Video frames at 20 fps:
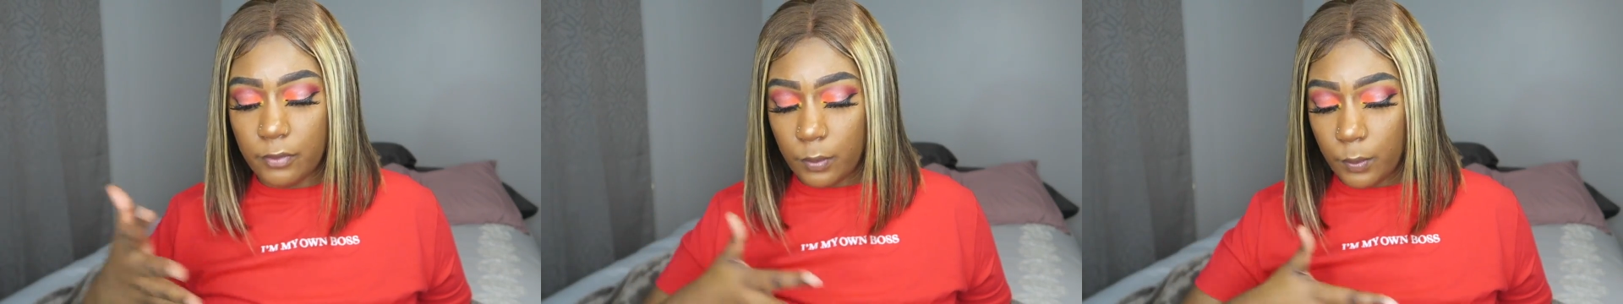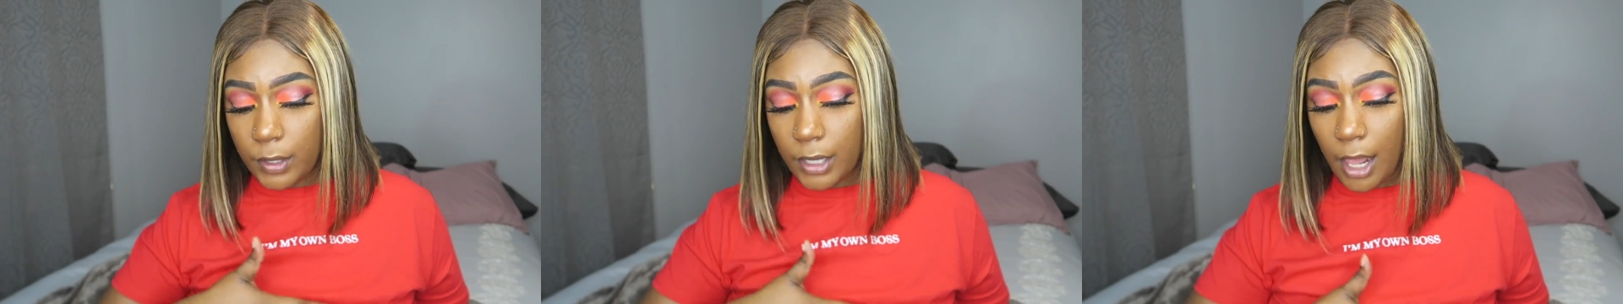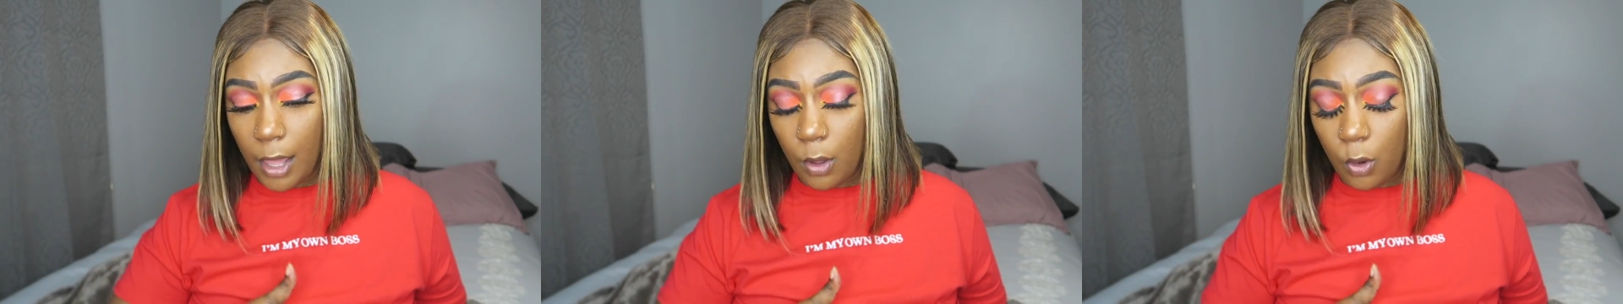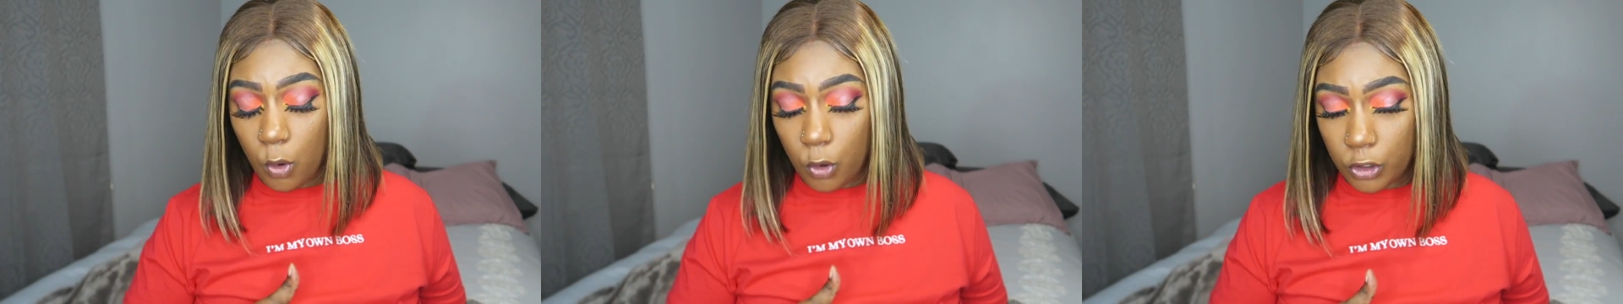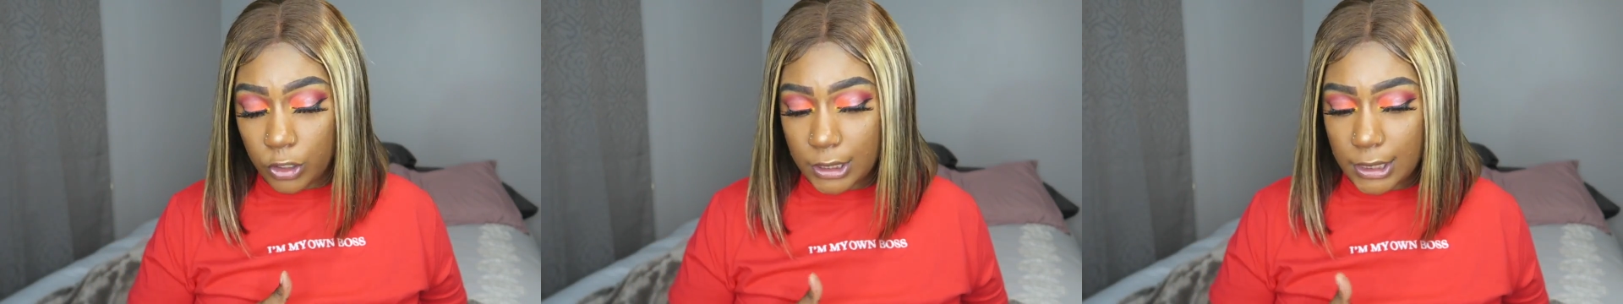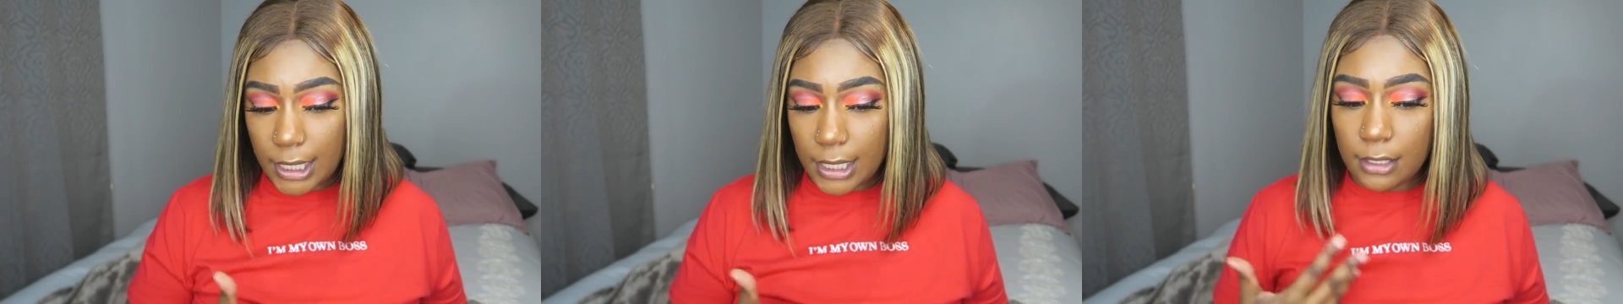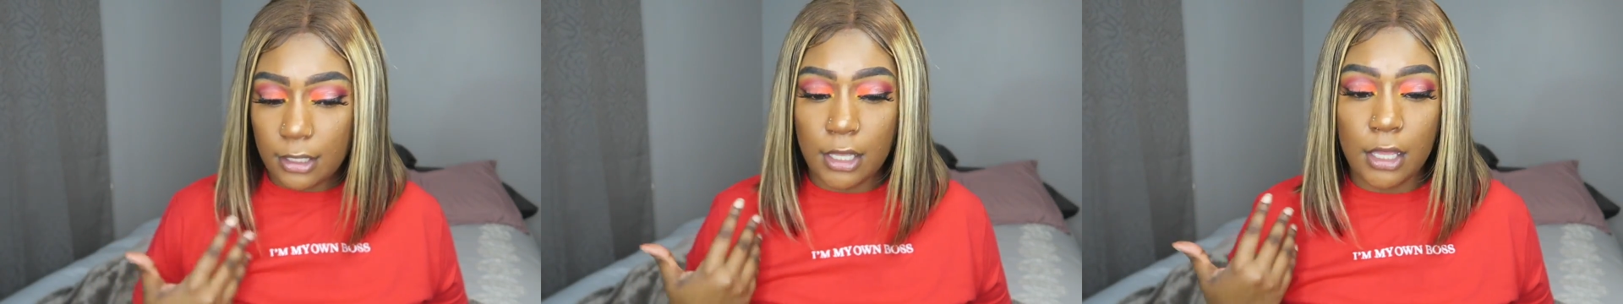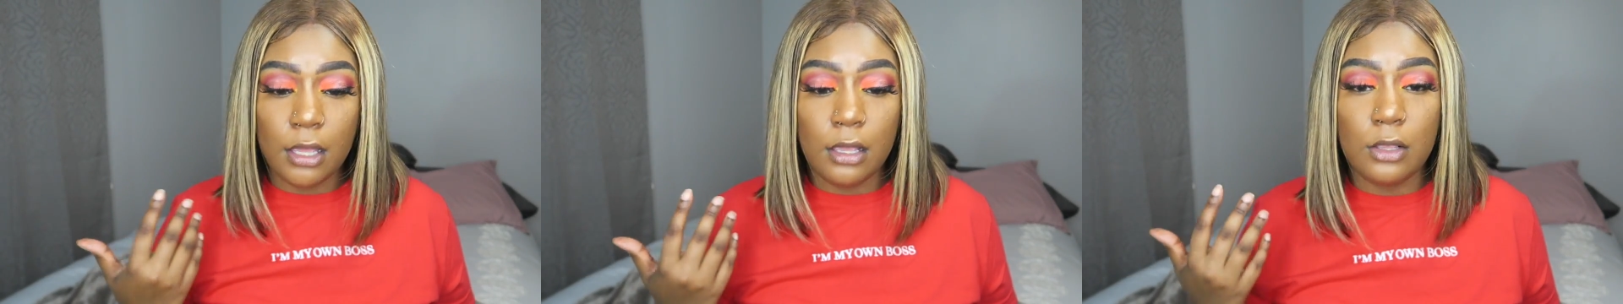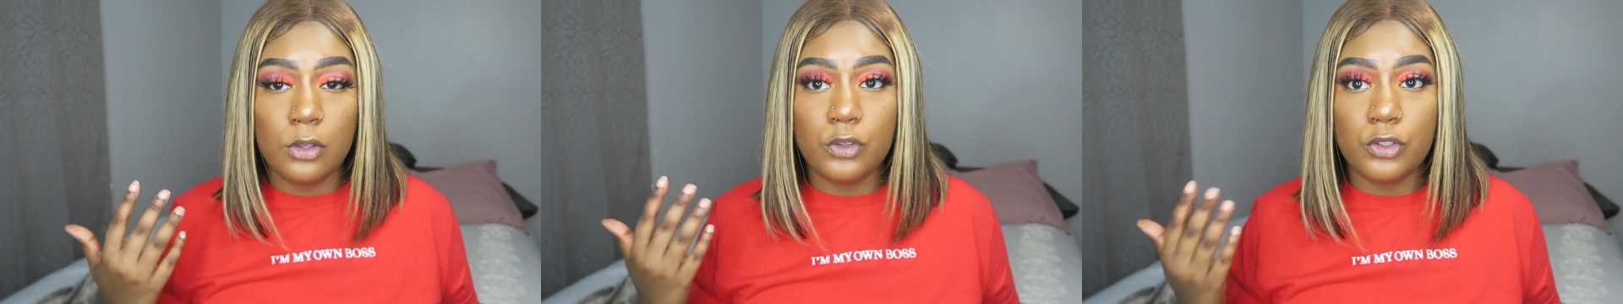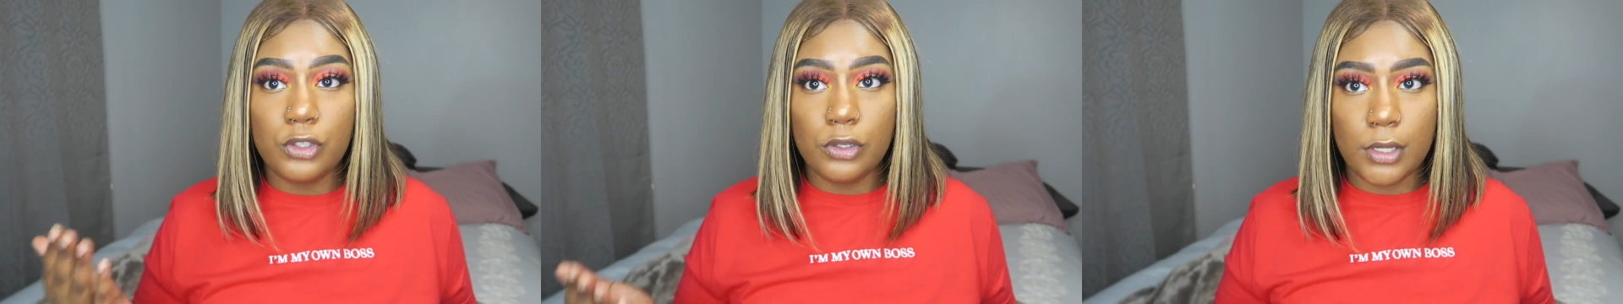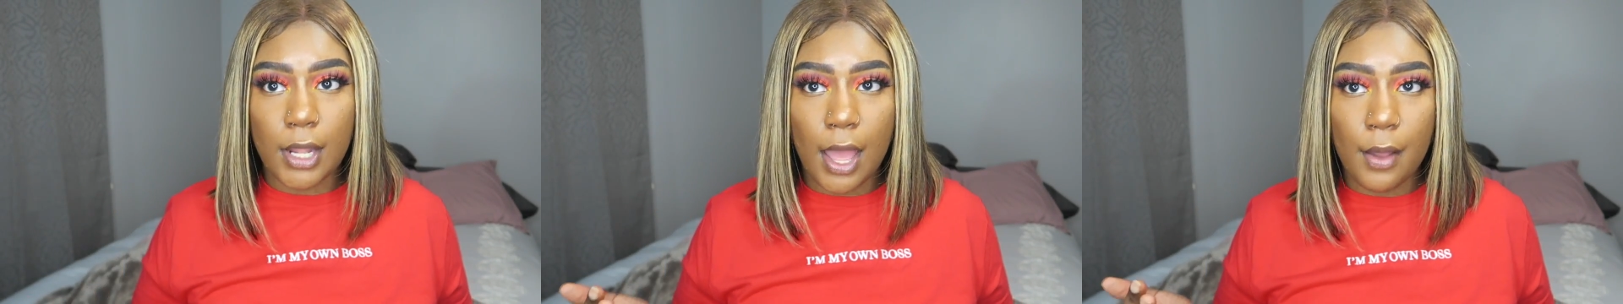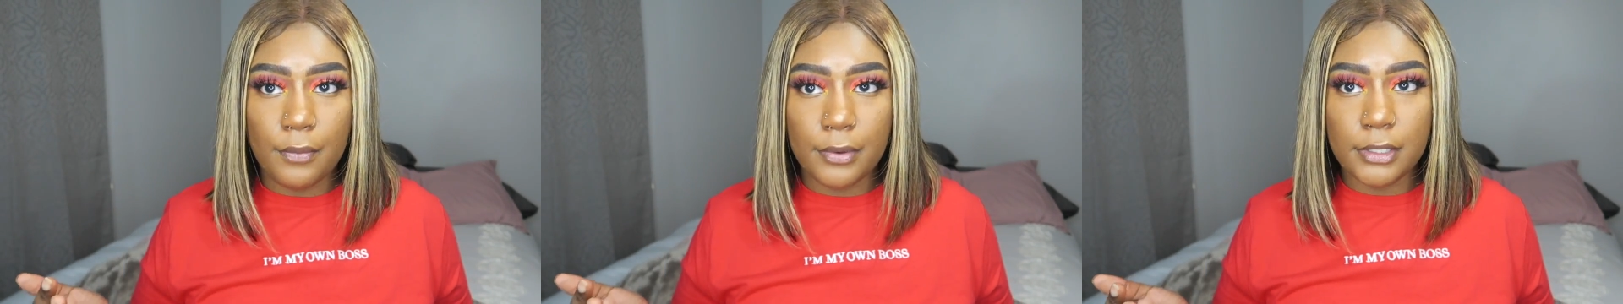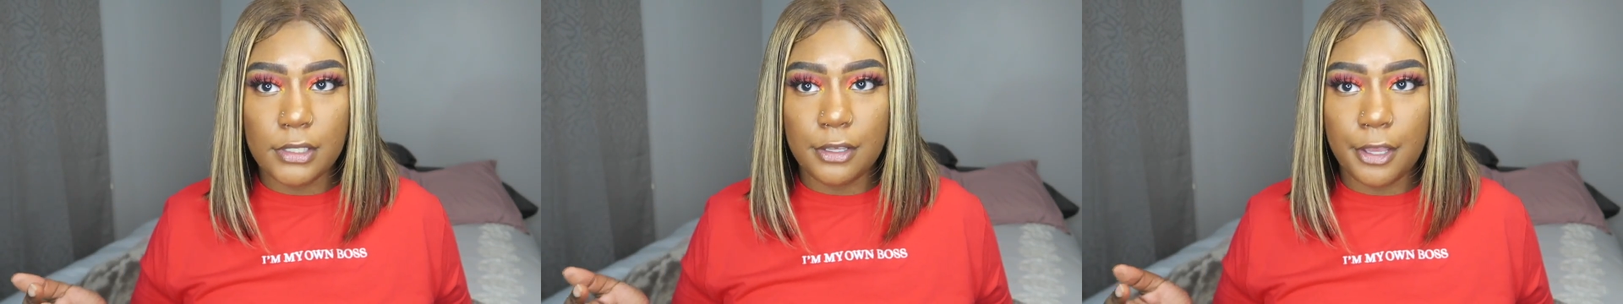from when I ordered it. So
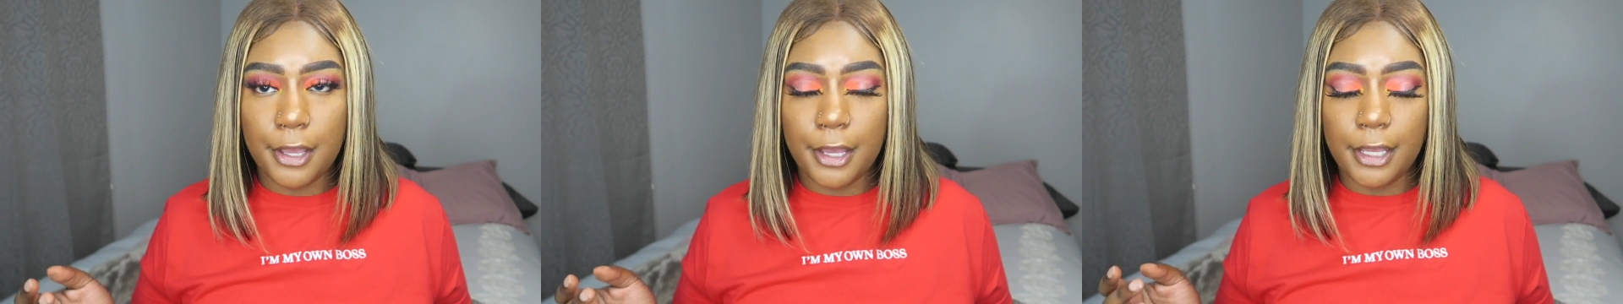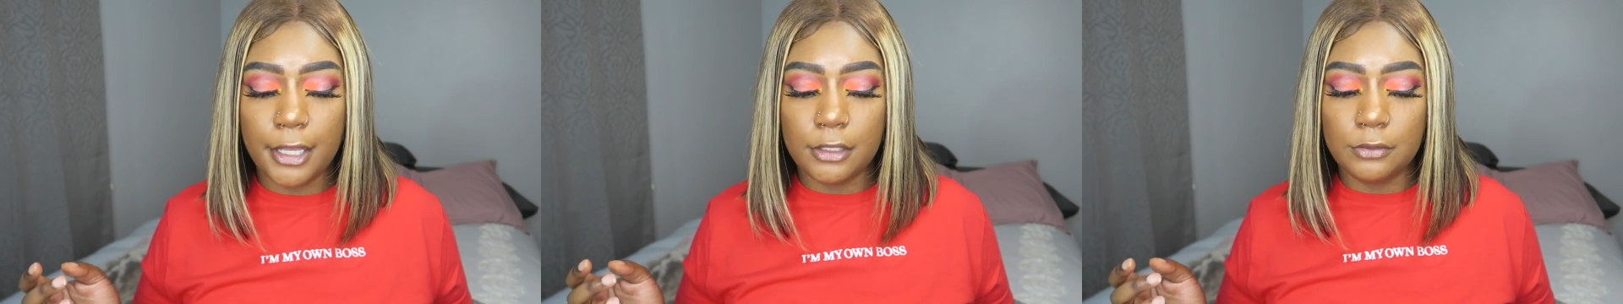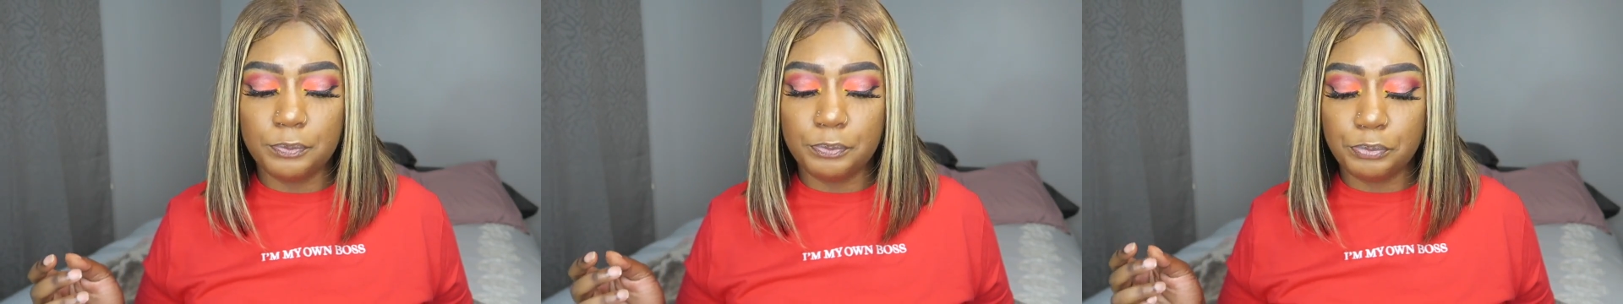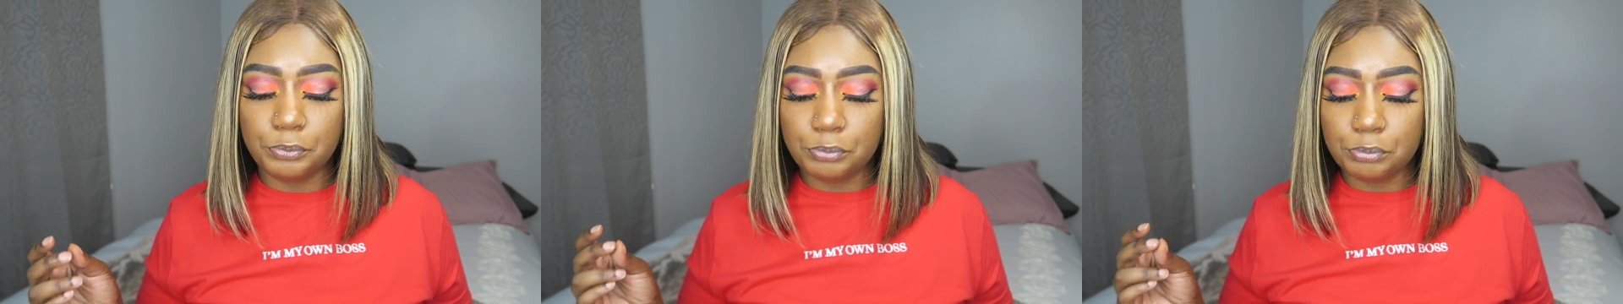that was good.